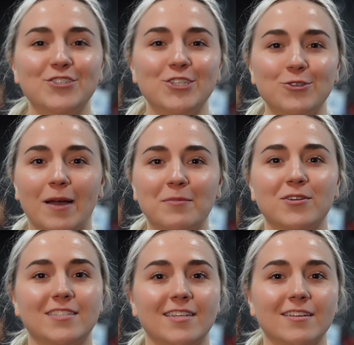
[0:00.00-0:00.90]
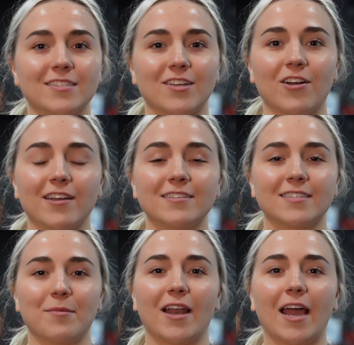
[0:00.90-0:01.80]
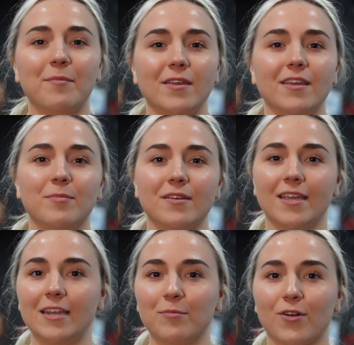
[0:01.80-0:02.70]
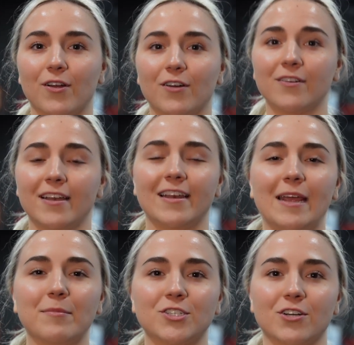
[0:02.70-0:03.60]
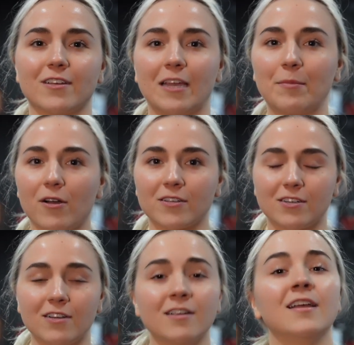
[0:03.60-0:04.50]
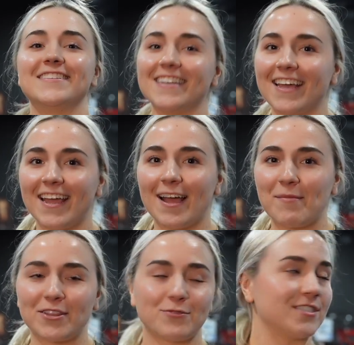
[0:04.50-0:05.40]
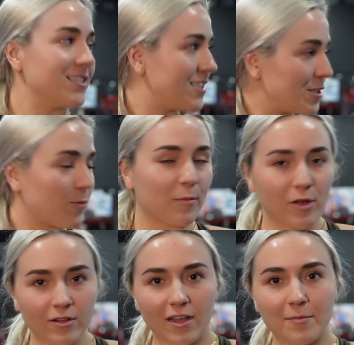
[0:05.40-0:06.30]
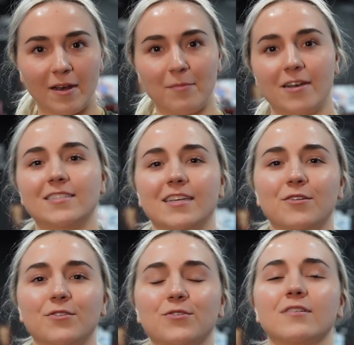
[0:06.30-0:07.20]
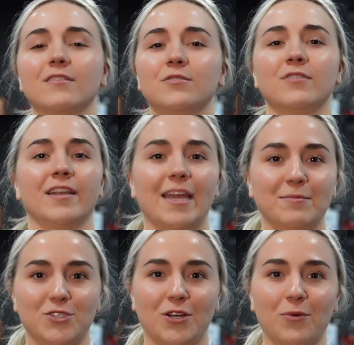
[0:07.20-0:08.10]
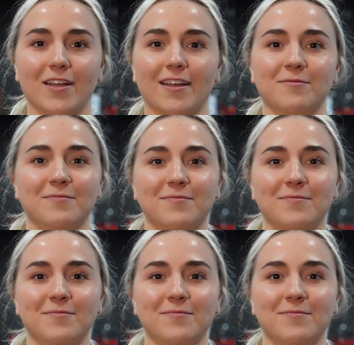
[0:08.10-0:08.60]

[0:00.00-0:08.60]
YouTube, I'm Christina Scoggins. I'm an IPE bikini pro and an amateur kickboxer. Today I'm at the Resistance Barbell Club and I'm going to take you through a glute and hamstring workout.